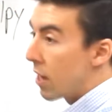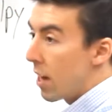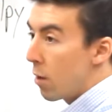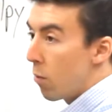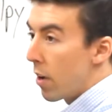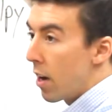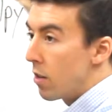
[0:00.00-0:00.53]
it hit
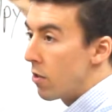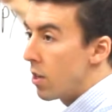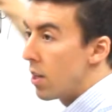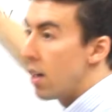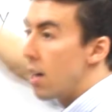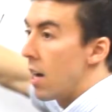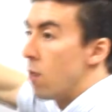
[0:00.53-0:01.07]
100,
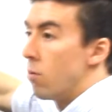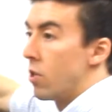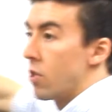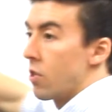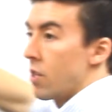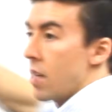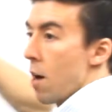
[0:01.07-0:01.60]
it would
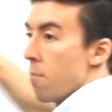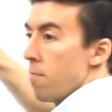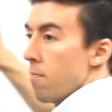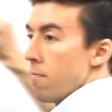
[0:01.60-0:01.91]
just stop.